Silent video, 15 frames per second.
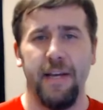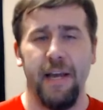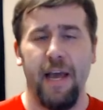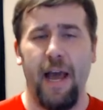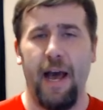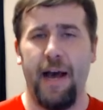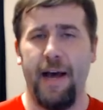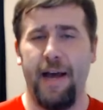
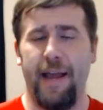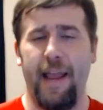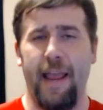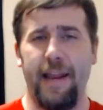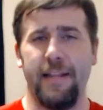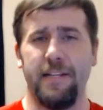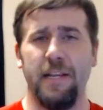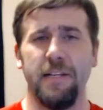
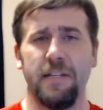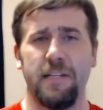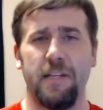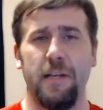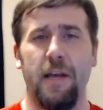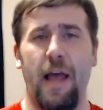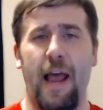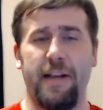and it does
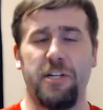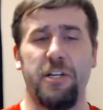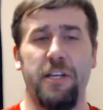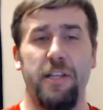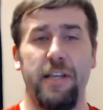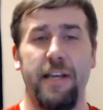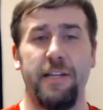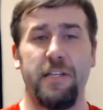
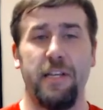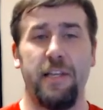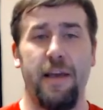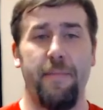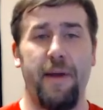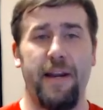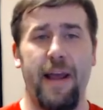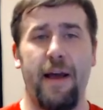actually lead to
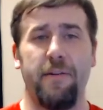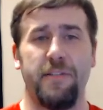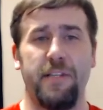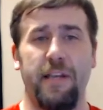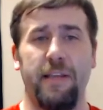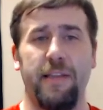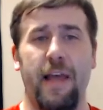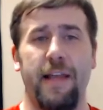them
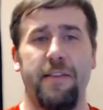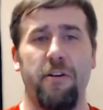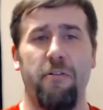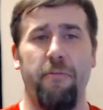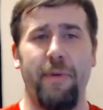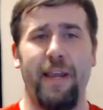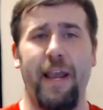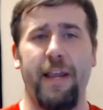announcing that there
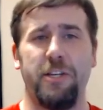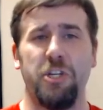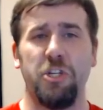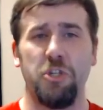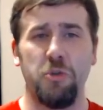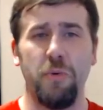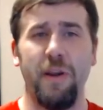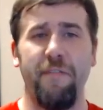will be a
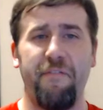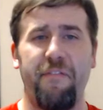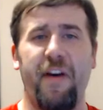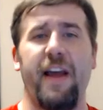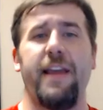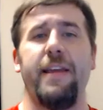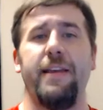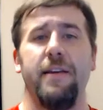street
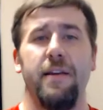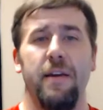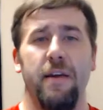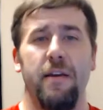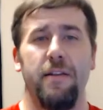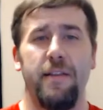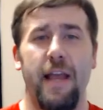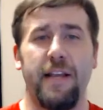fight
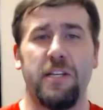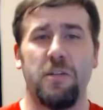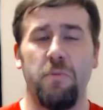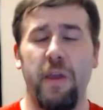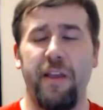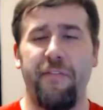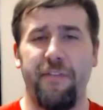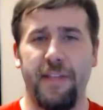next
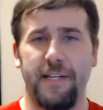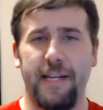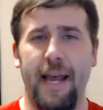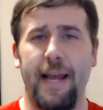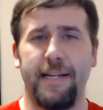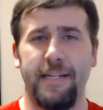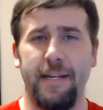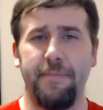week for the
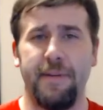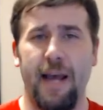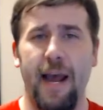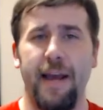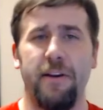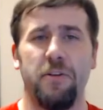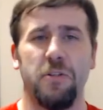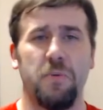tag team
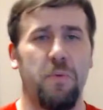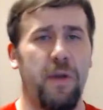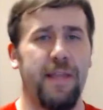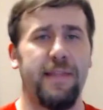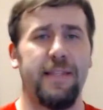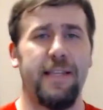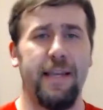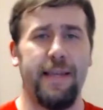titles
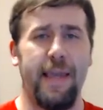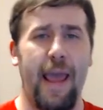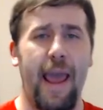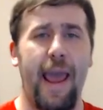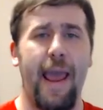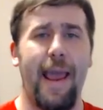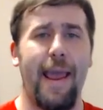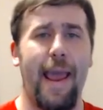with
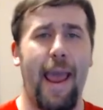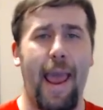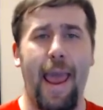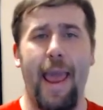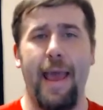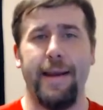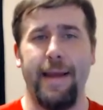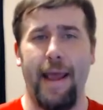Decay
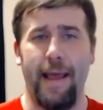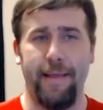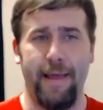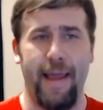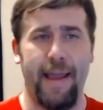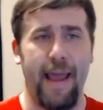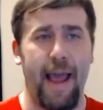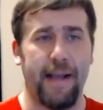and
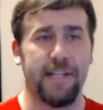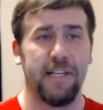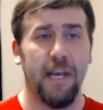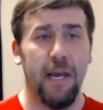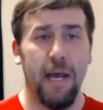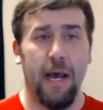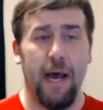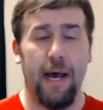LAX.
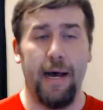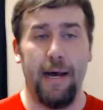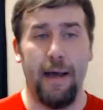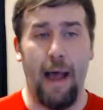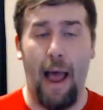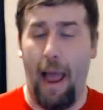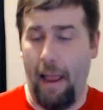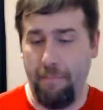
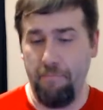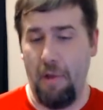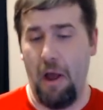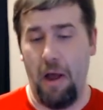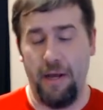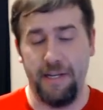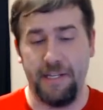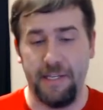I
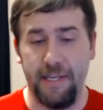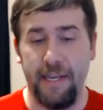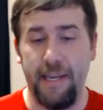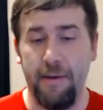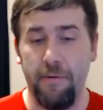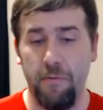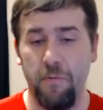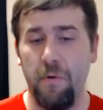
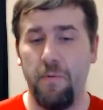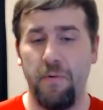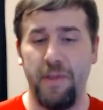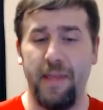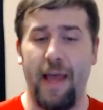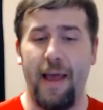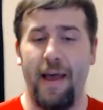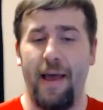honestly,
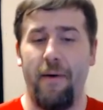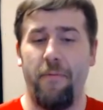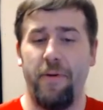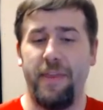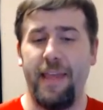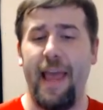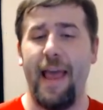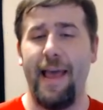with
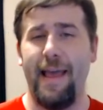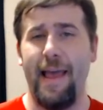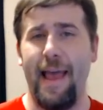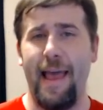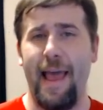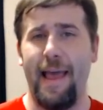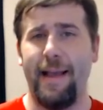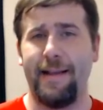the
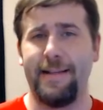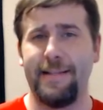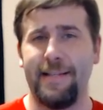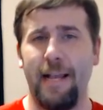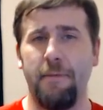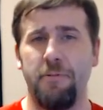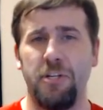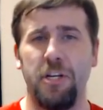
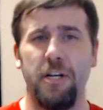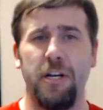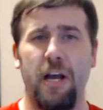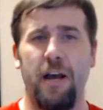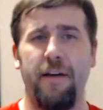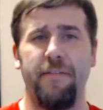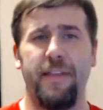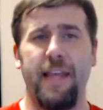exception
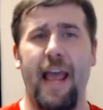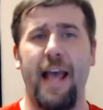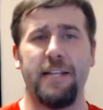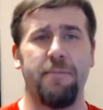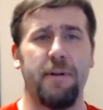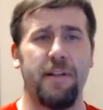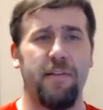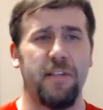of the
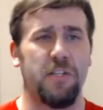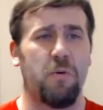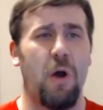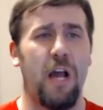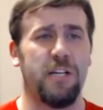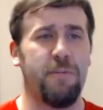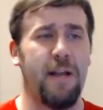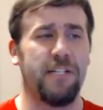aspect of the
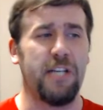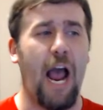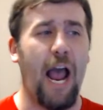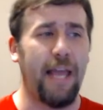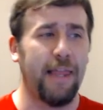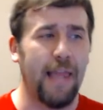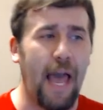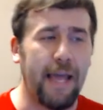squash match,
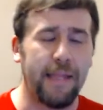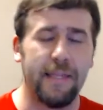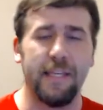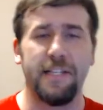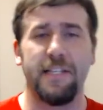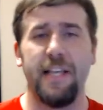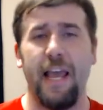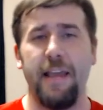I like the
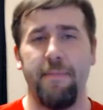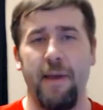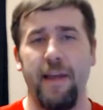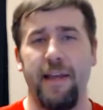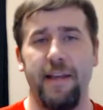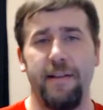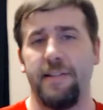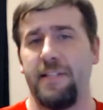segment.
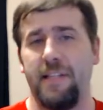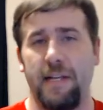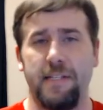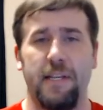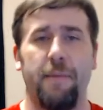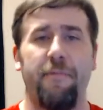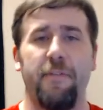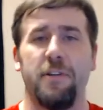It
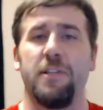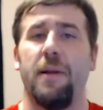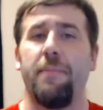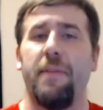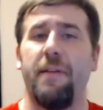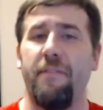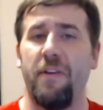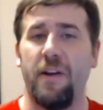sets up for
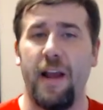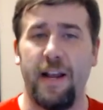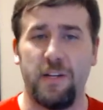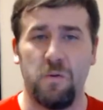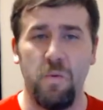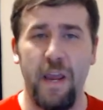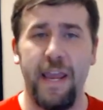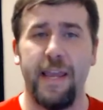something for
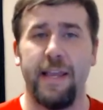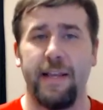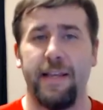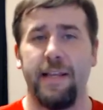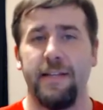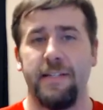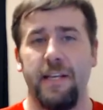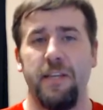next week. It
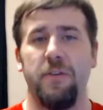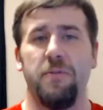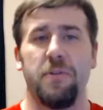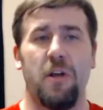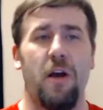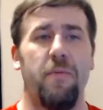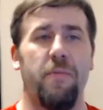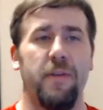continues
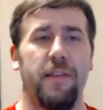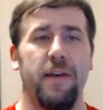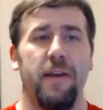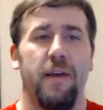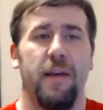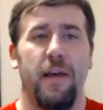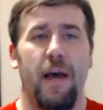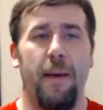on with
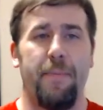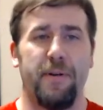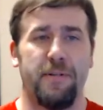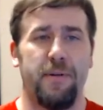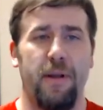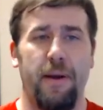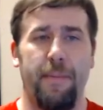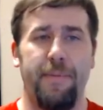
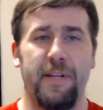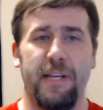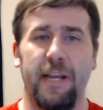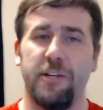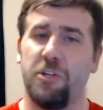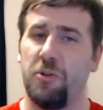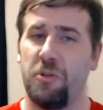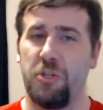a
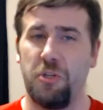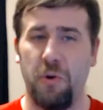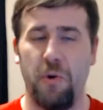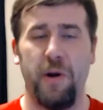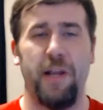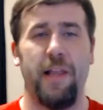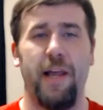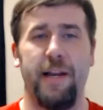potential
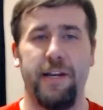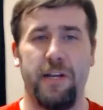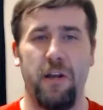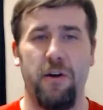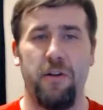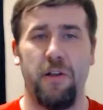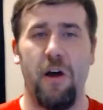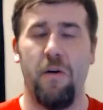storyline to
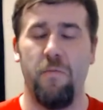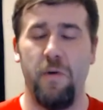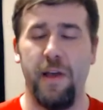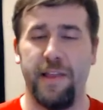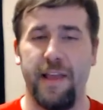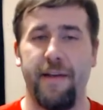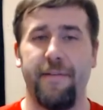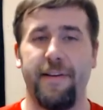go along
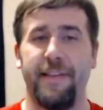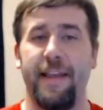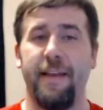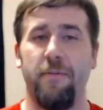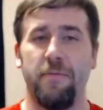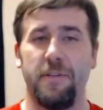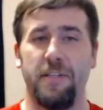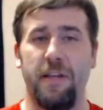with
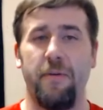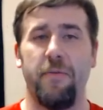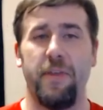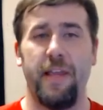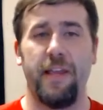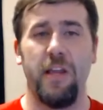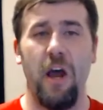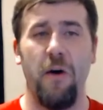everything. We'll see where
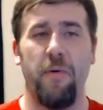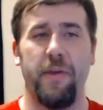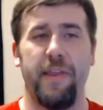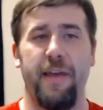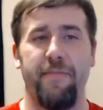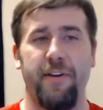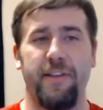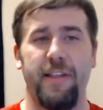they go with
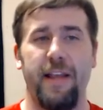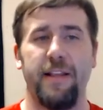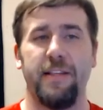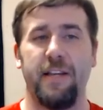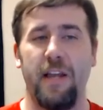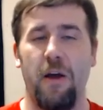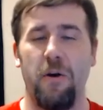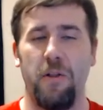everything
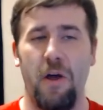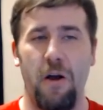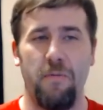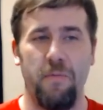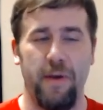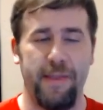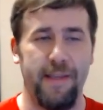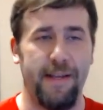to go
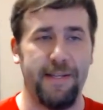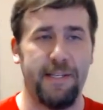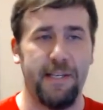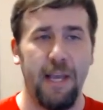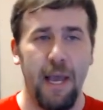along with this.